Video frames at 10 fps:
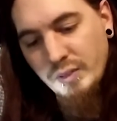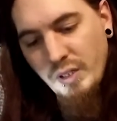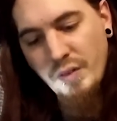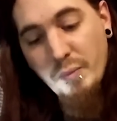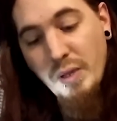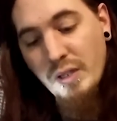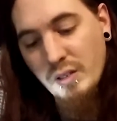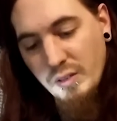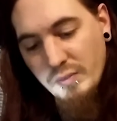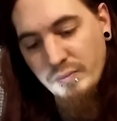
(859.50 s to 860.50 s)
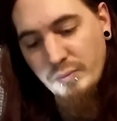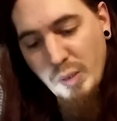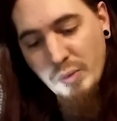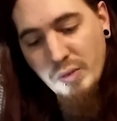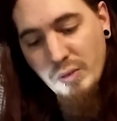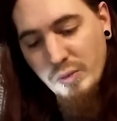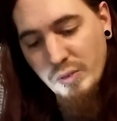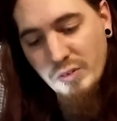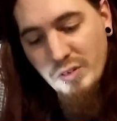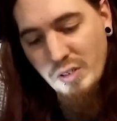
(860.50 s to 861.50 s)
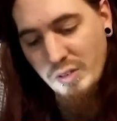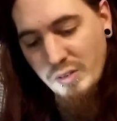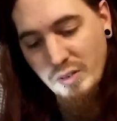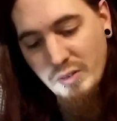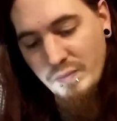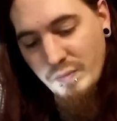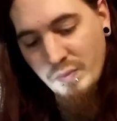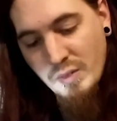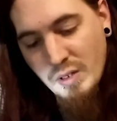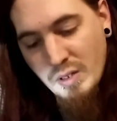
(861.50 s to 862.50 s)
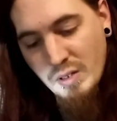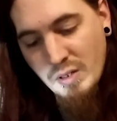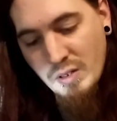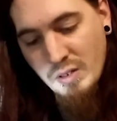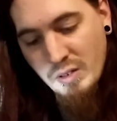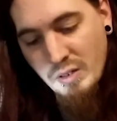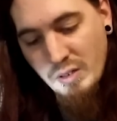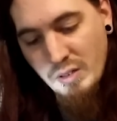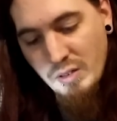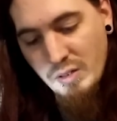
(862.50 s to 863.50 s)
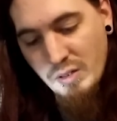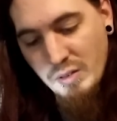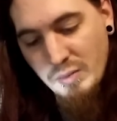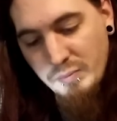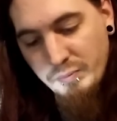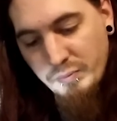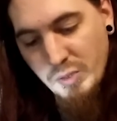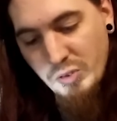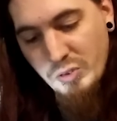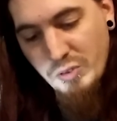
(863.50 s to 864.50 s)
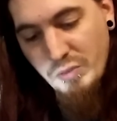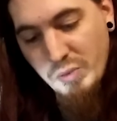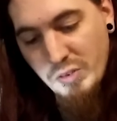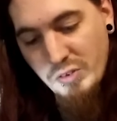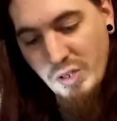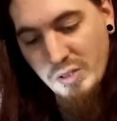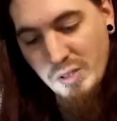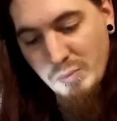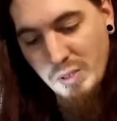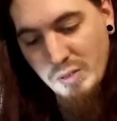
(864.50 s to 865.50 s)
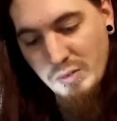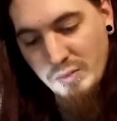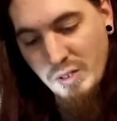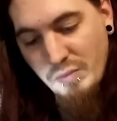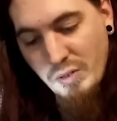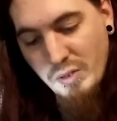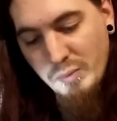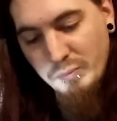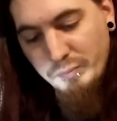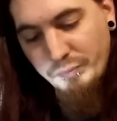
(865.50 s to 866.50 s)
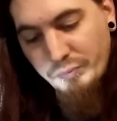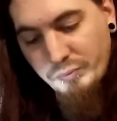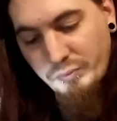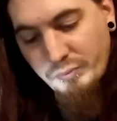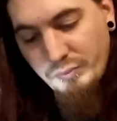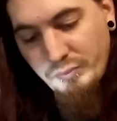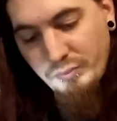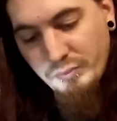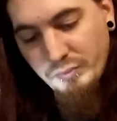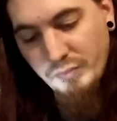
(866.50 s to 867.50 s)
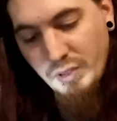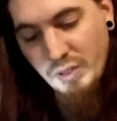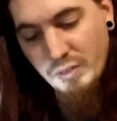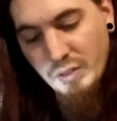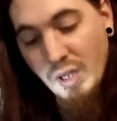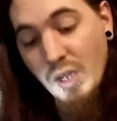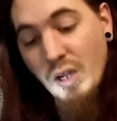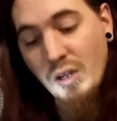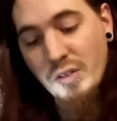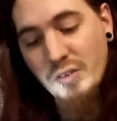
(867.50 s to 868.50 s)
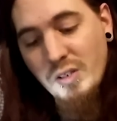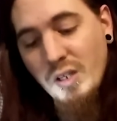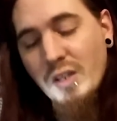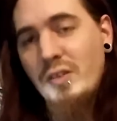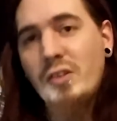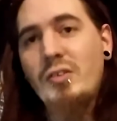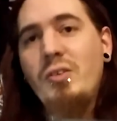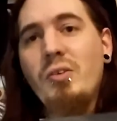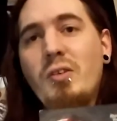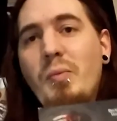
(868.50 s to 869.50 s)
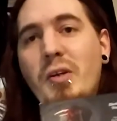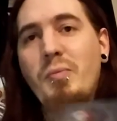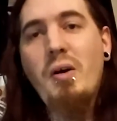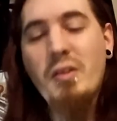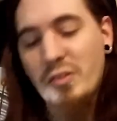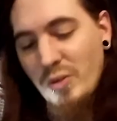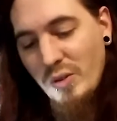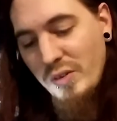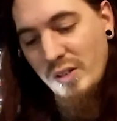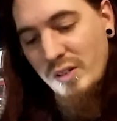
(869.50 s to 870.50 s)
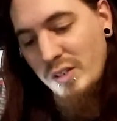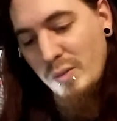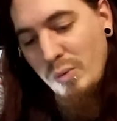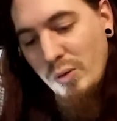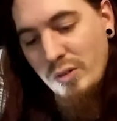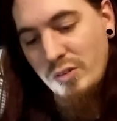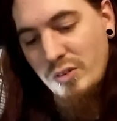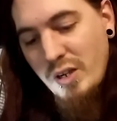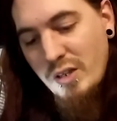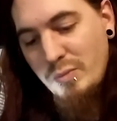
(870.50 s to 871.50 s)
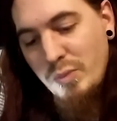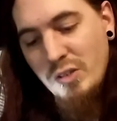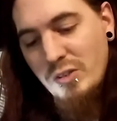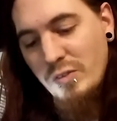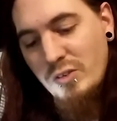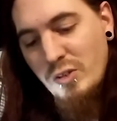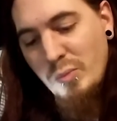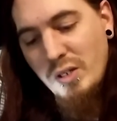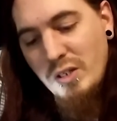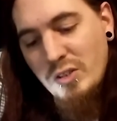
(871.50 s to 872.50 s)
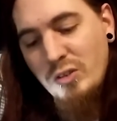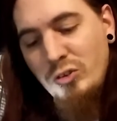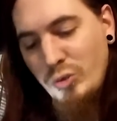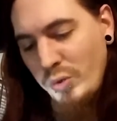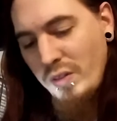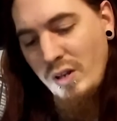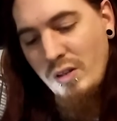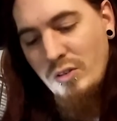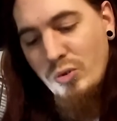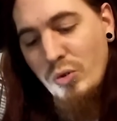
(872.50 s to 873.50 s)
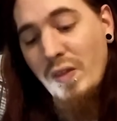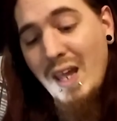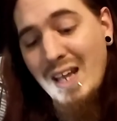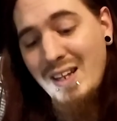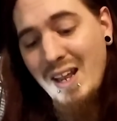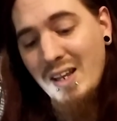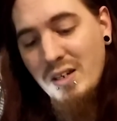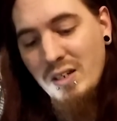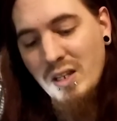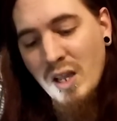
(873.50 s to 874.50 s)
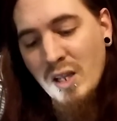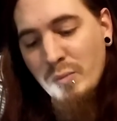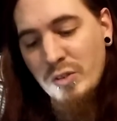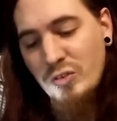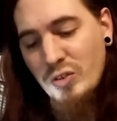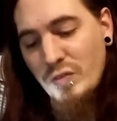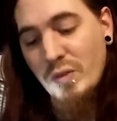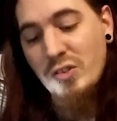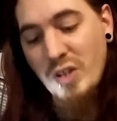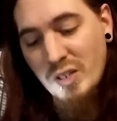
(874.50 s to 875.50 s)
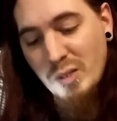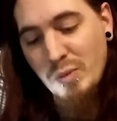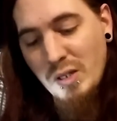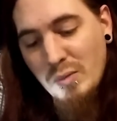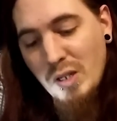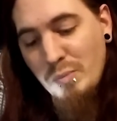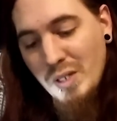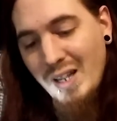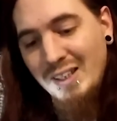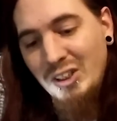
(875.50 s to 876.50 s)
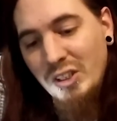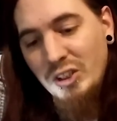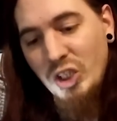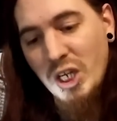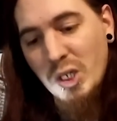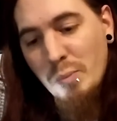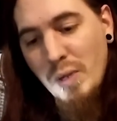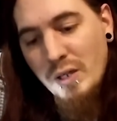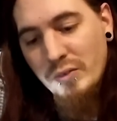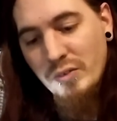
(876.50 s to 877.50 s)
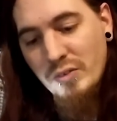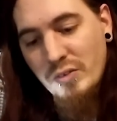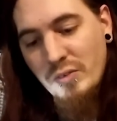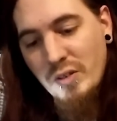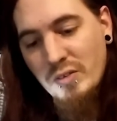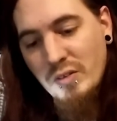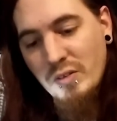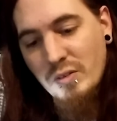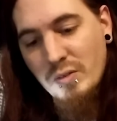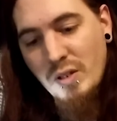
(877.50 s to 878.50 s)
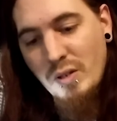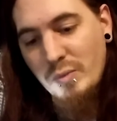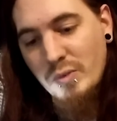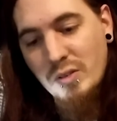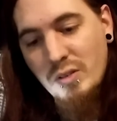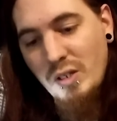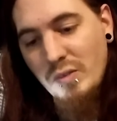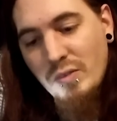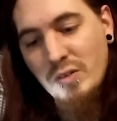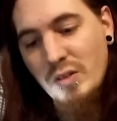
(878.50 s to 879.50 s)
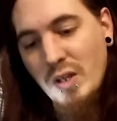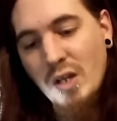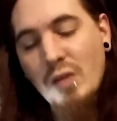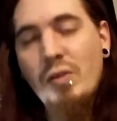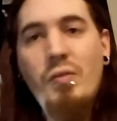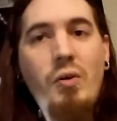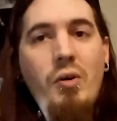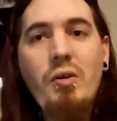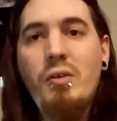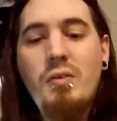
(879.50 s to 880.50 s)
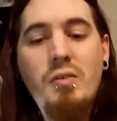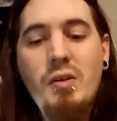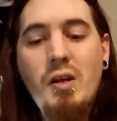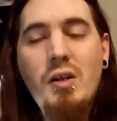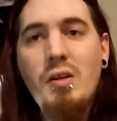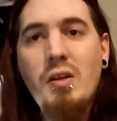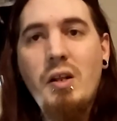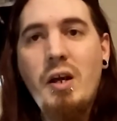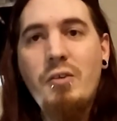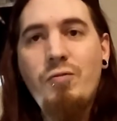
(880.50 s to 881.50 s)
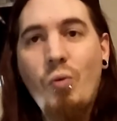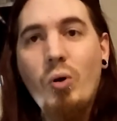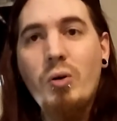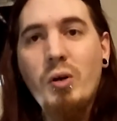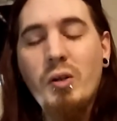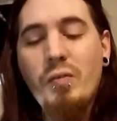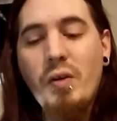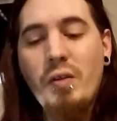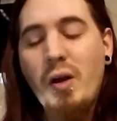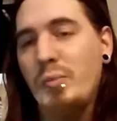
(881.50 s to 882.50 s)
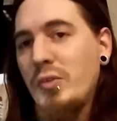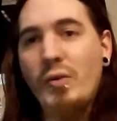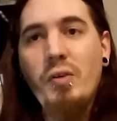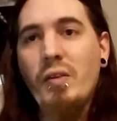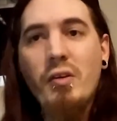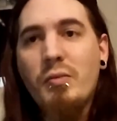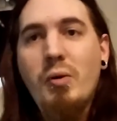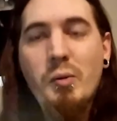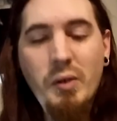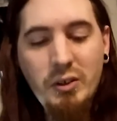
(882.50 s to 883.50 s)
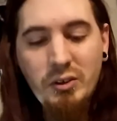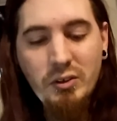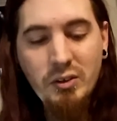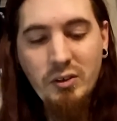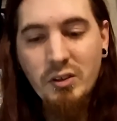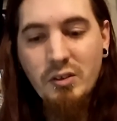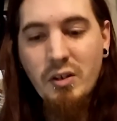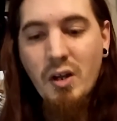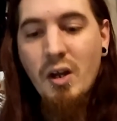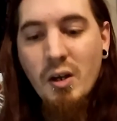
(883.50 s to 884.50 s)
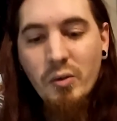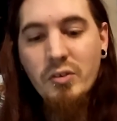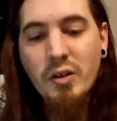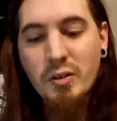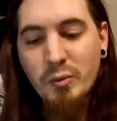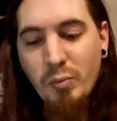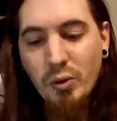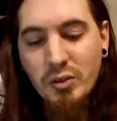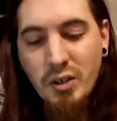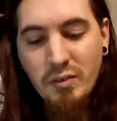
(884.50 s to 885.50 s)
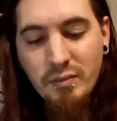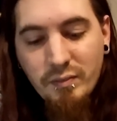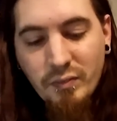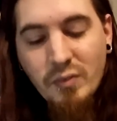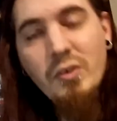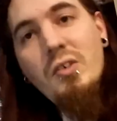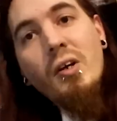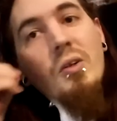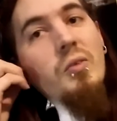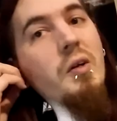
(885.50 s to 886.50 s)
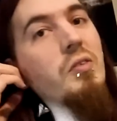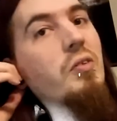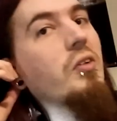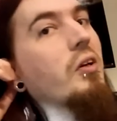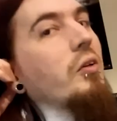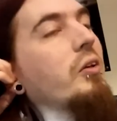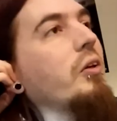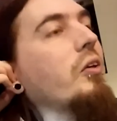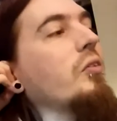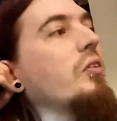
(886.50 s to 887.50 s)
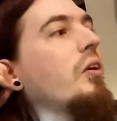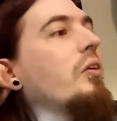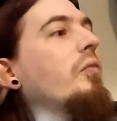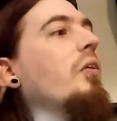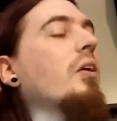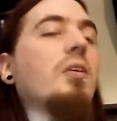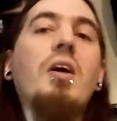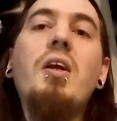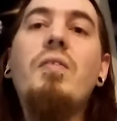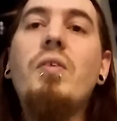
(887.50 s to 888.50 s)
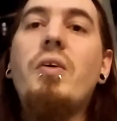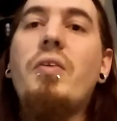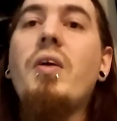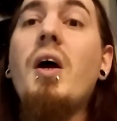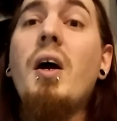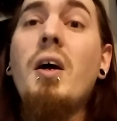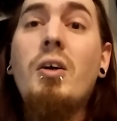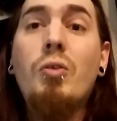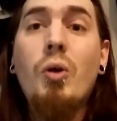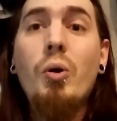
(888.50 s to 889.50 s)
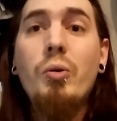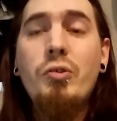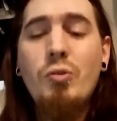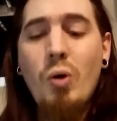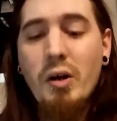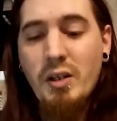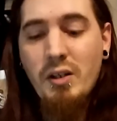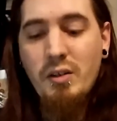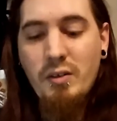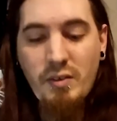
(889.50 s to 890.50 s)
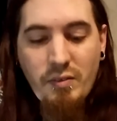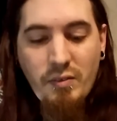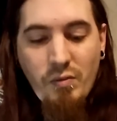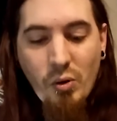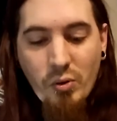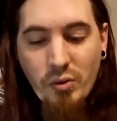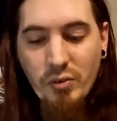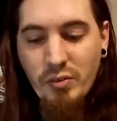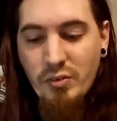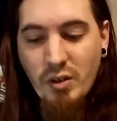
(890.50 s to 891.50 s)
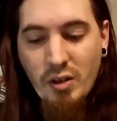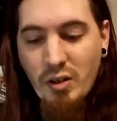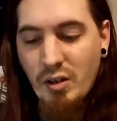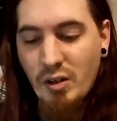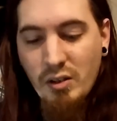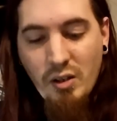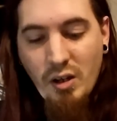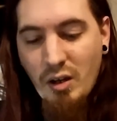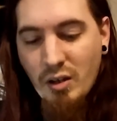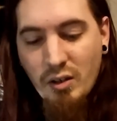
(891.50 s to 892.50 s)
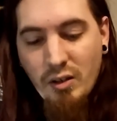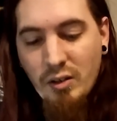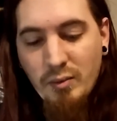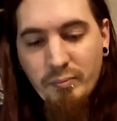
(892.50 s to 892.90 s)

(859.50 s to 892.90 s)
Lilith Immaculate, probably the only good song on here. And um, Mistress from the Sucking Pit, kind of funny. I don't know honestly, disc two is the best part of this whole thing. Like the bonus tracks, Beast of Extermination, Truth and Truth and Agony, Mistress from the Sucking Pit, and Behind the Jagged Mountains. The rest of the album just kind of is if you've heard any of the last four Cradle of Filth albums, you've heard this pretty much. It's just recycled bullshit. Recycled riffs, recycled lyrics, recycled fucking Dani Filth, crow squawking vocals. Uh, yeah.